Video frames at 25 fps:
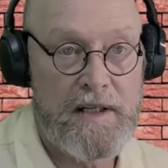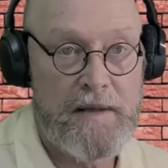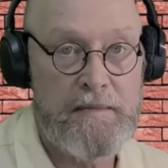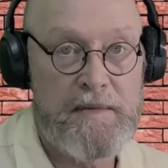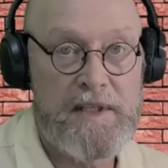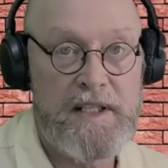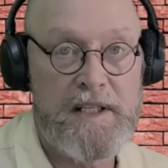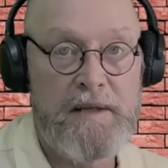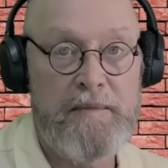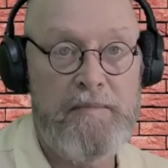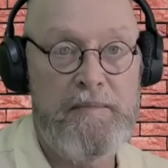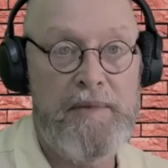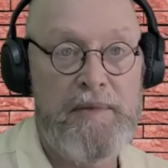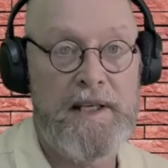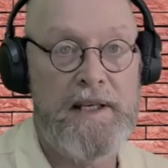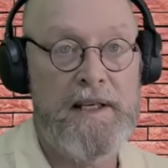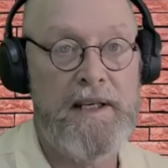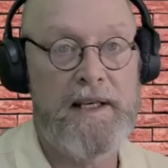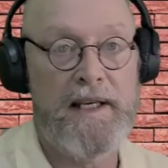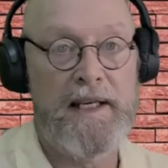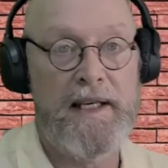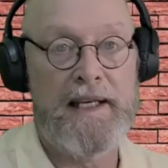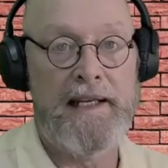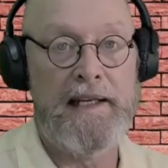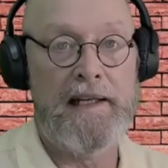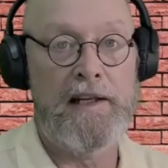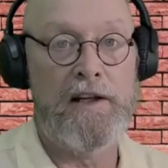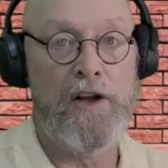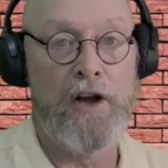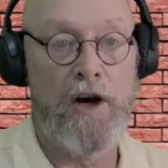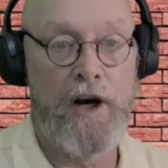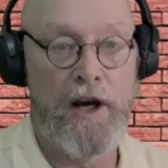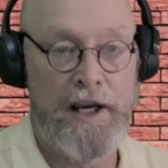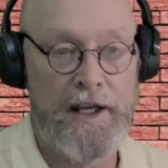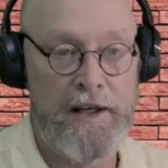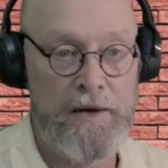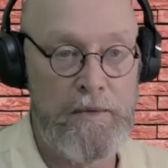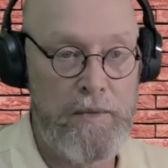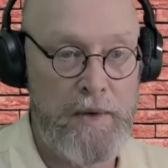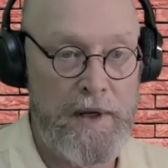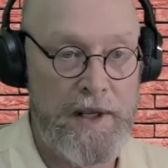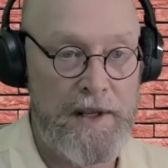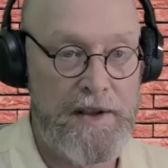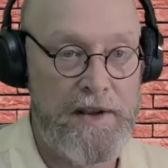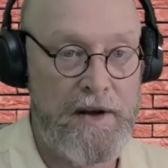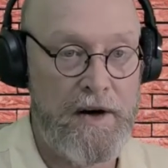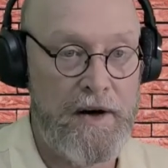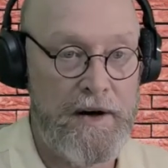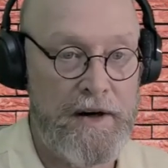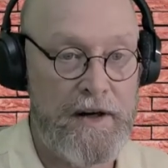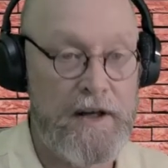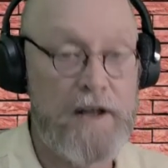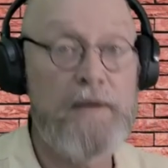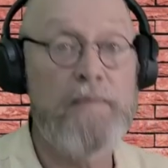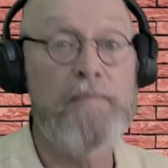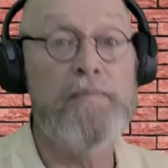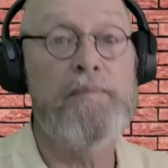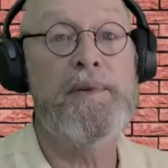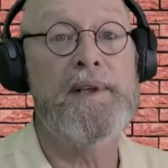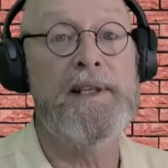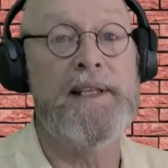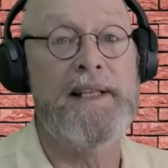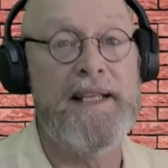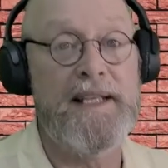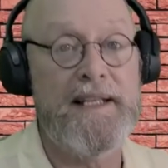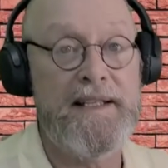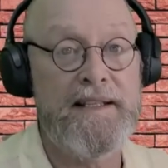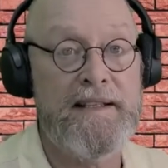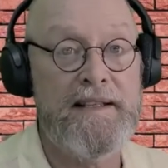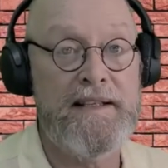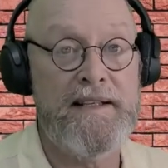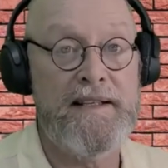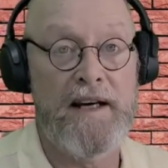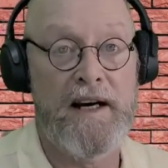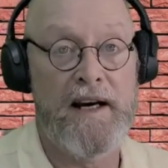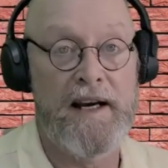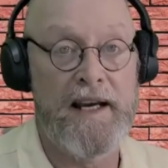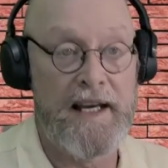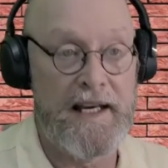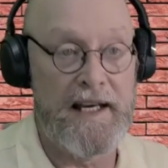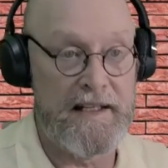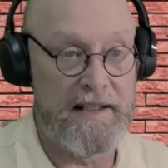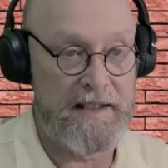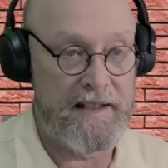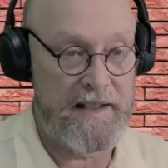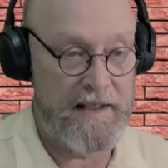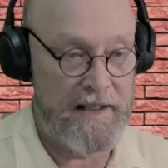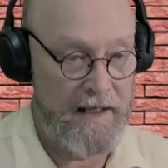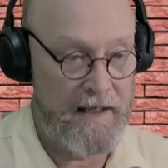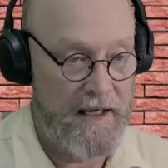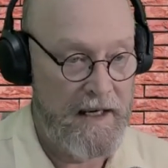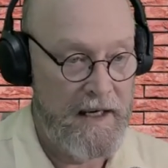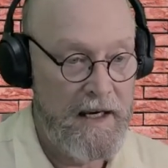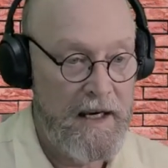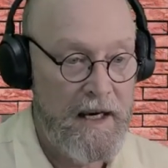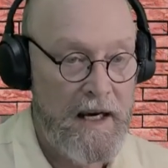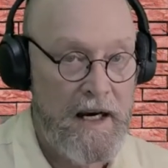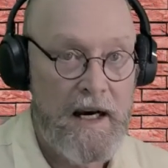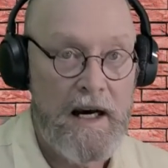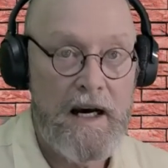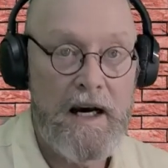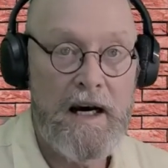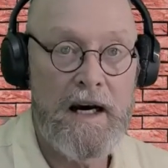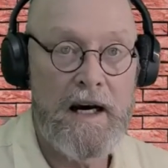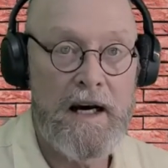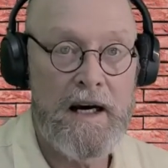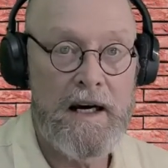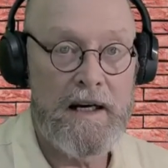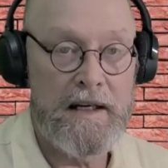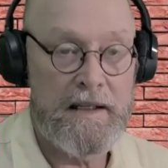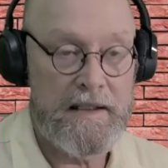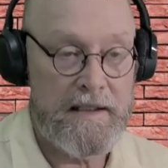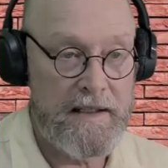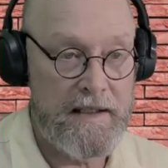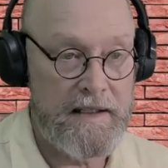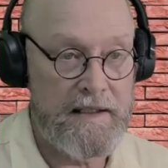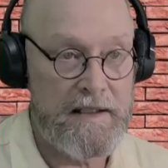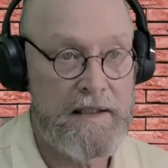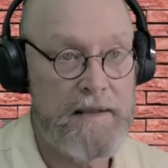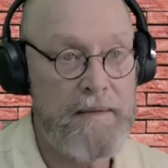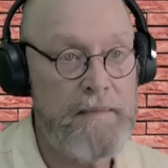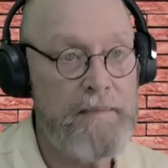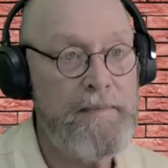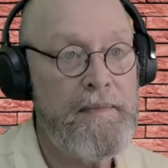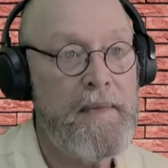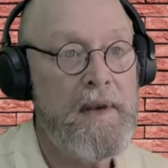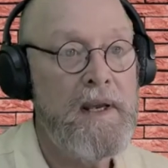to be in line with our complete CIS system.